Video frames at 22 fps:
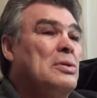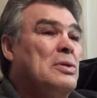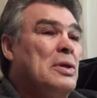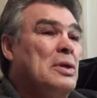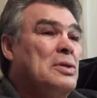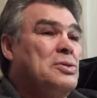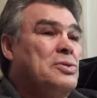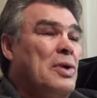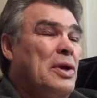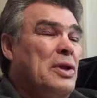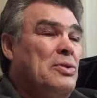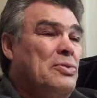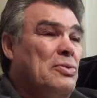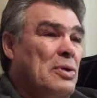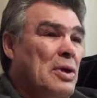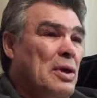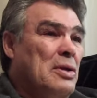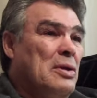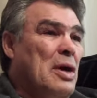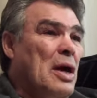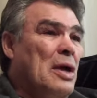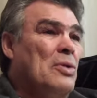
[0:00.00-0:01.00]
That's right too.
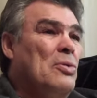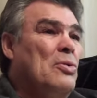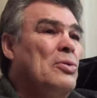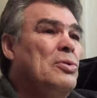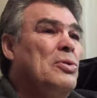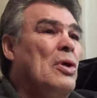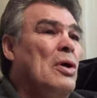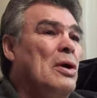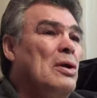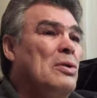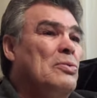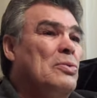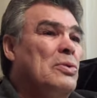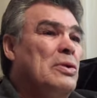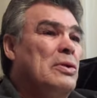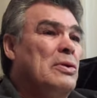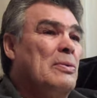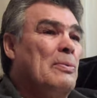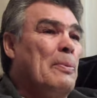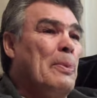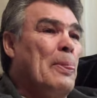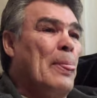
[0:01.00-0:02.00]
I'd go and haul wood,
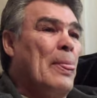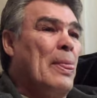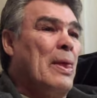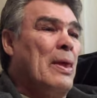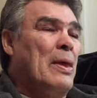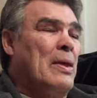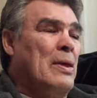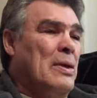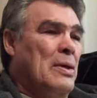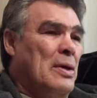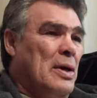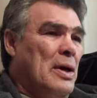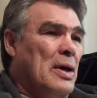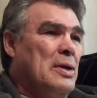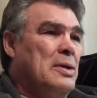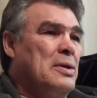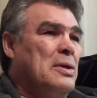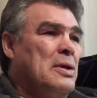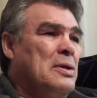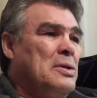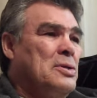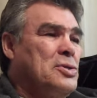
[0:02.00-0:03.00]

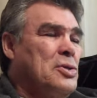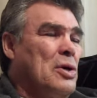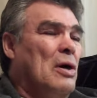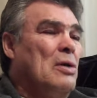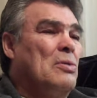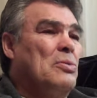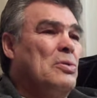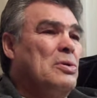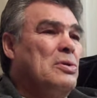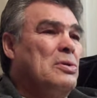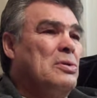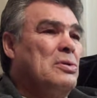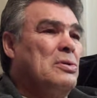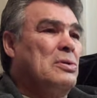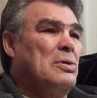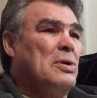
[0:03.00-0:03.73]
and saw wood